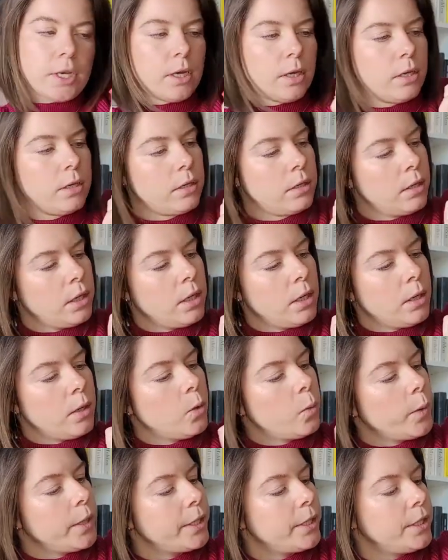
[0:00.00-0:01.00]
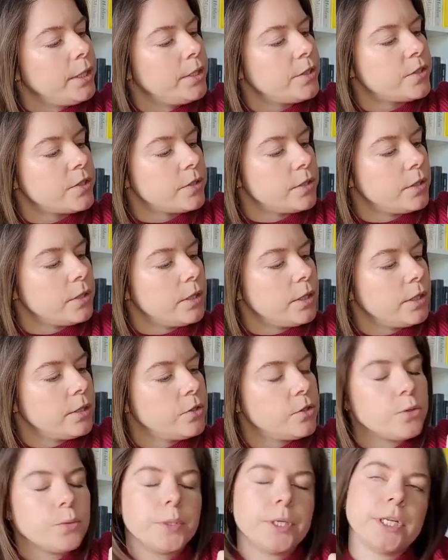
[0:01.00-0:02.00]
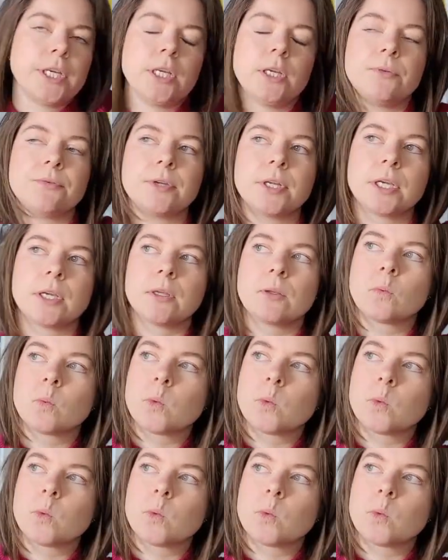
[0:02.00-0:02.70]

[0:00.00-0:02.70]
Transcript: And when I knit during the evening,